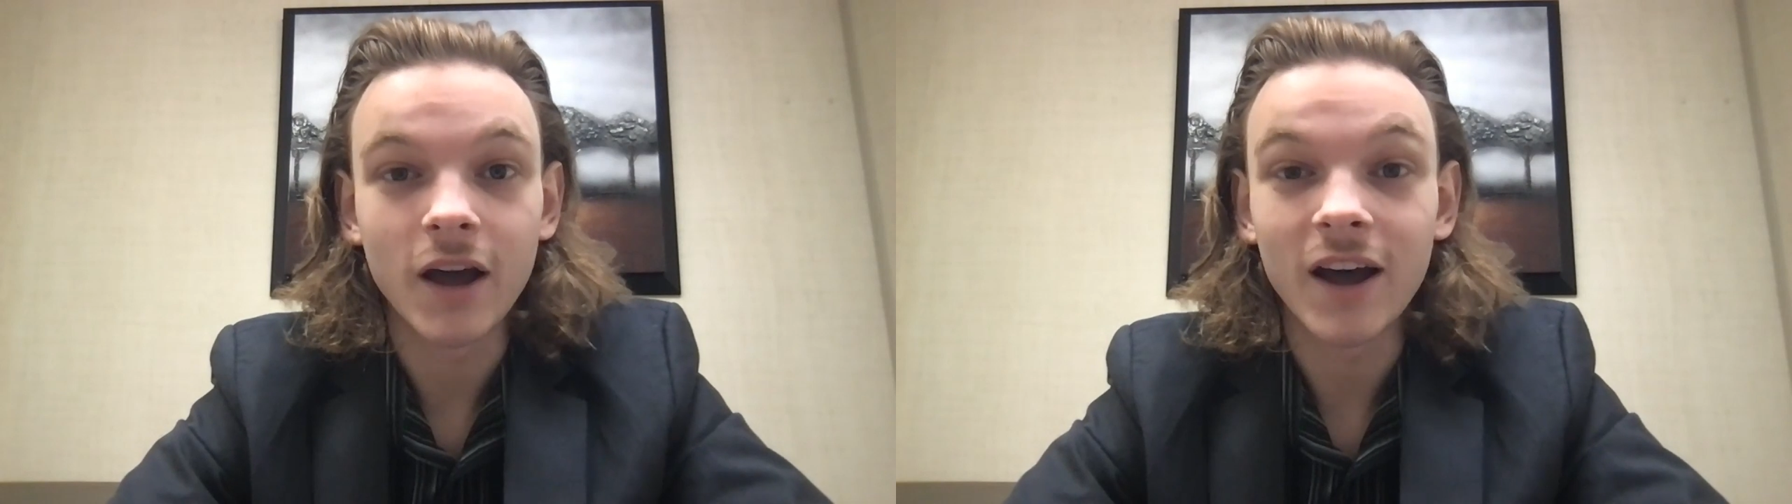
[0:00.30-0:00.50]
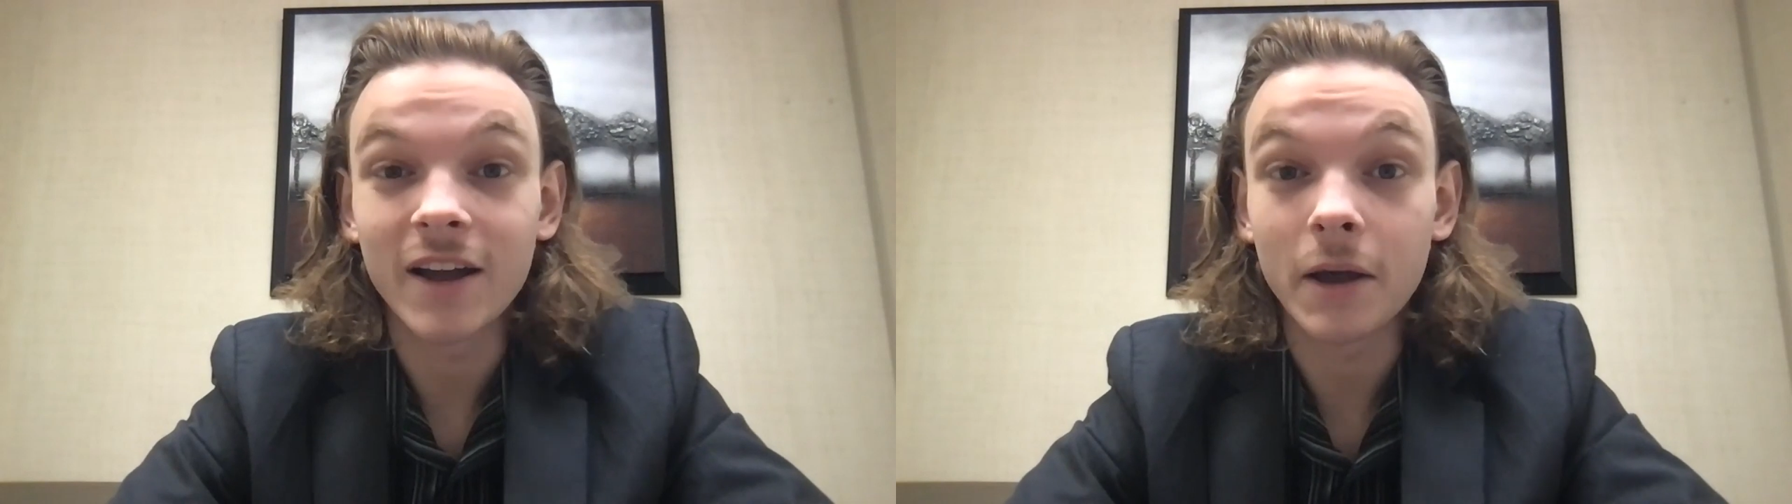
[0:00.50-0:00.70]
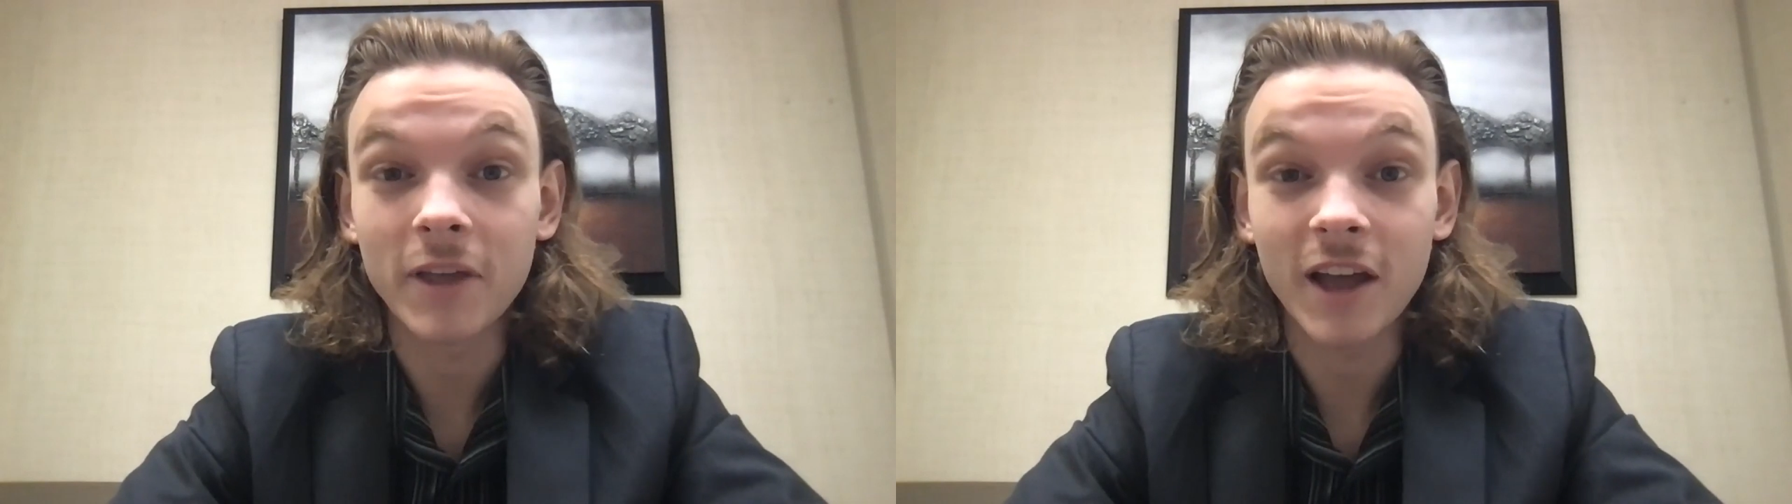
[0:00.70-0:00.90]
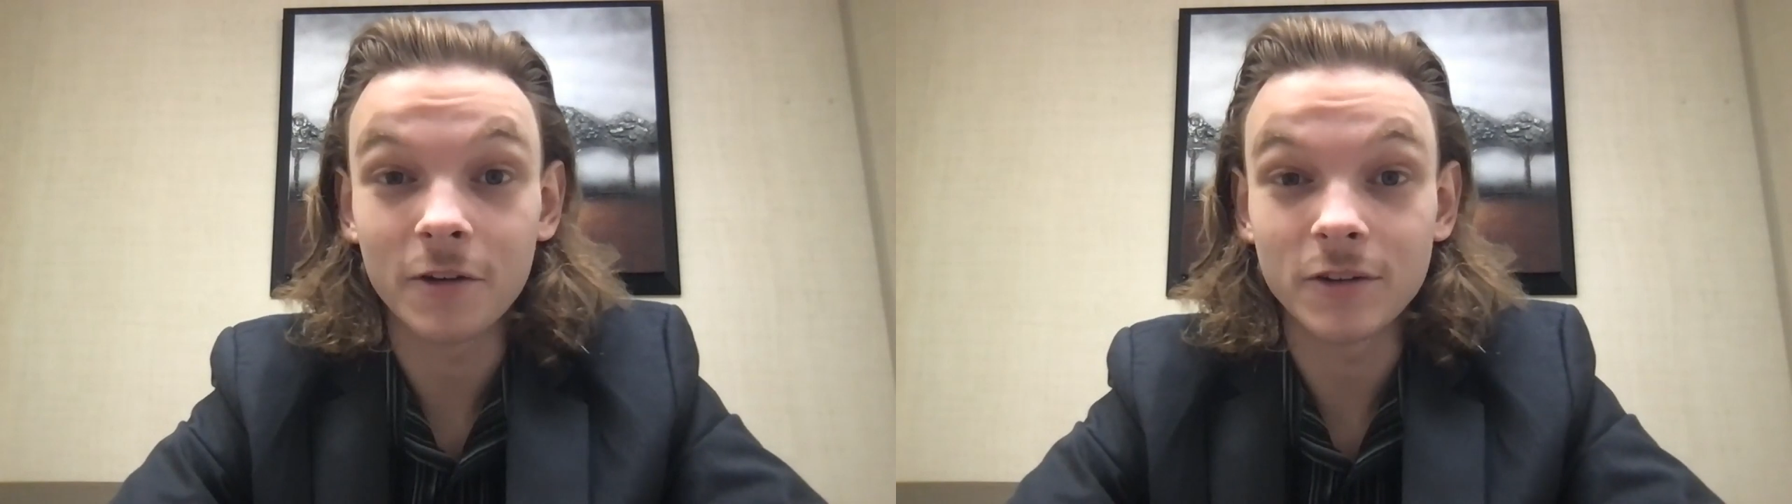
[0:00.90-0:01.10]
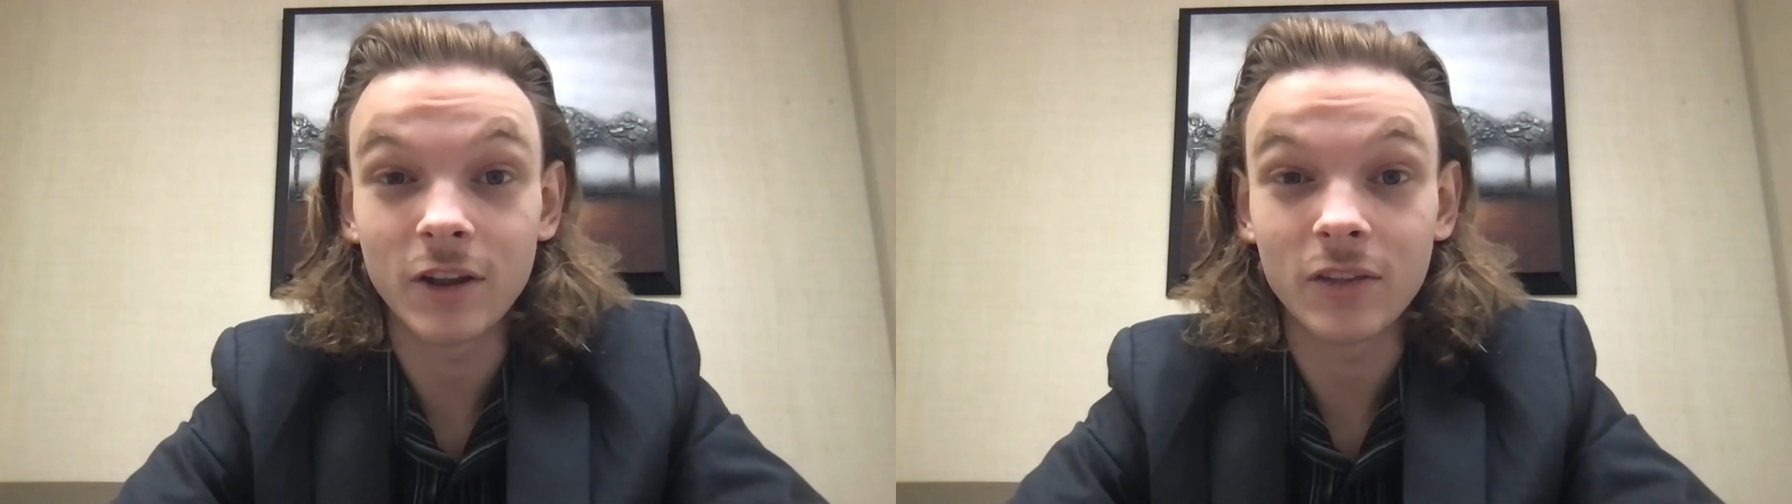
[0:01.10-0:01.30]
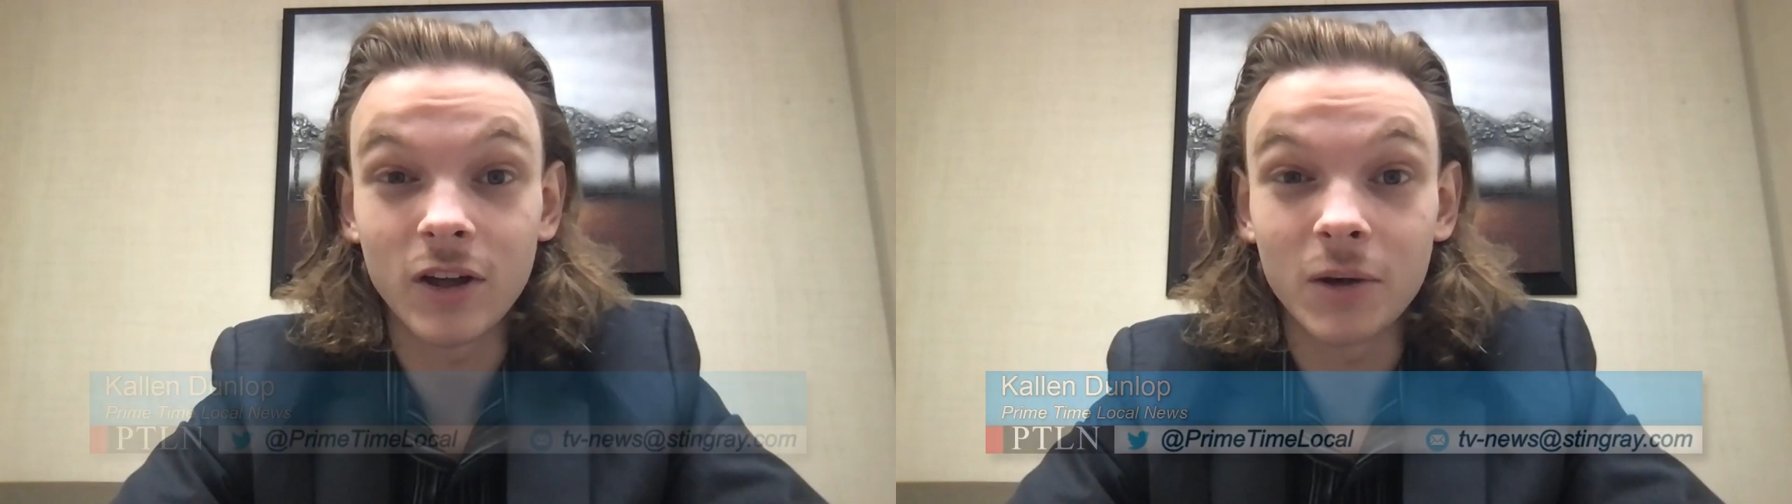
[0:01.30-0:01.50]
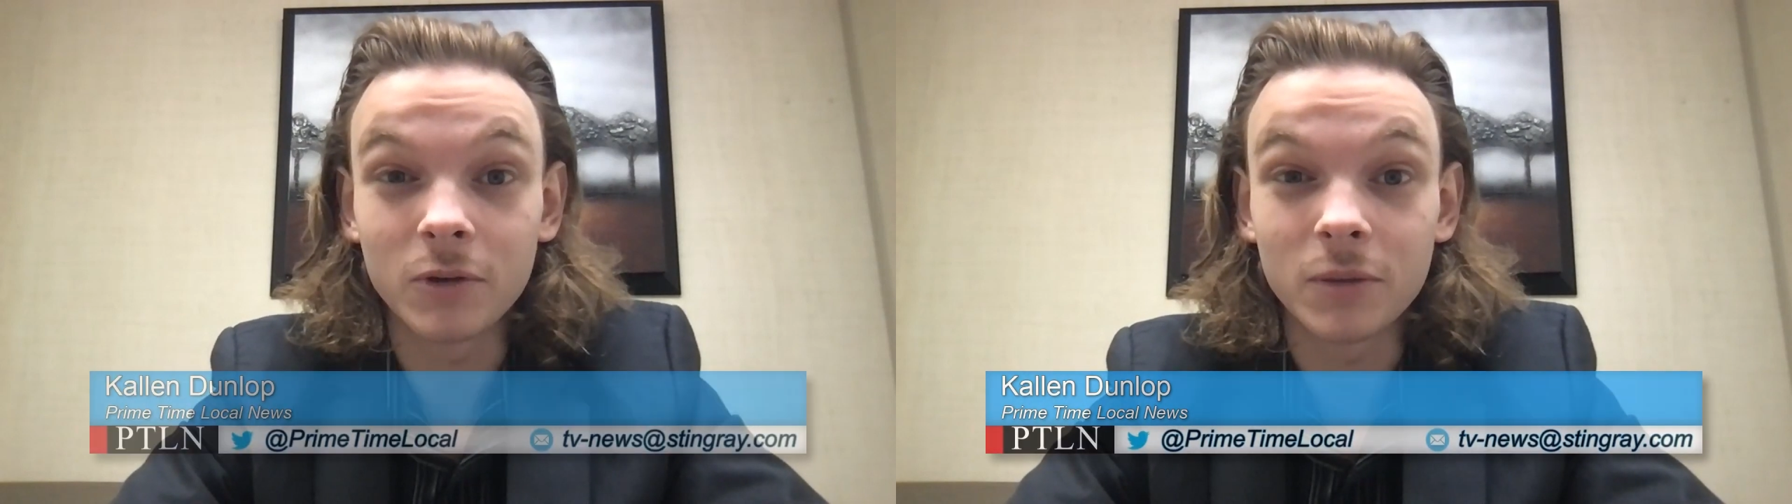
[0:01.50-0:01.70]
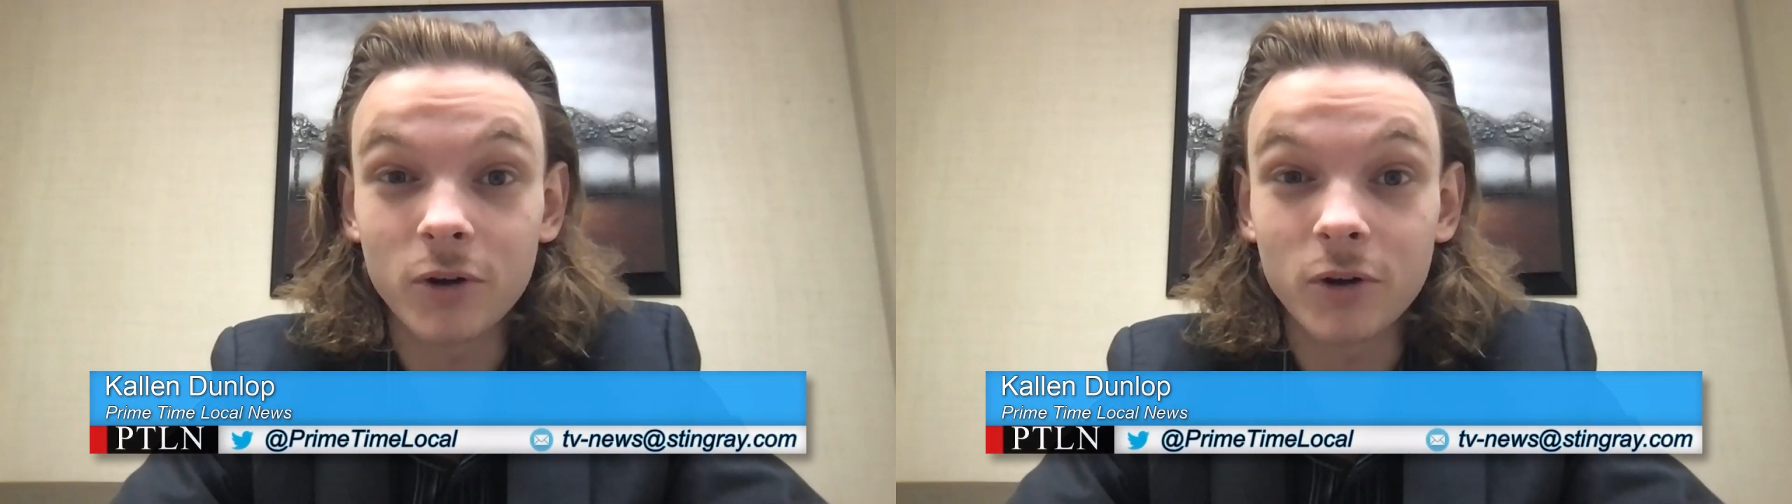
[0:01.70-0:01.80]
Hi, I'm Callan Dunlop with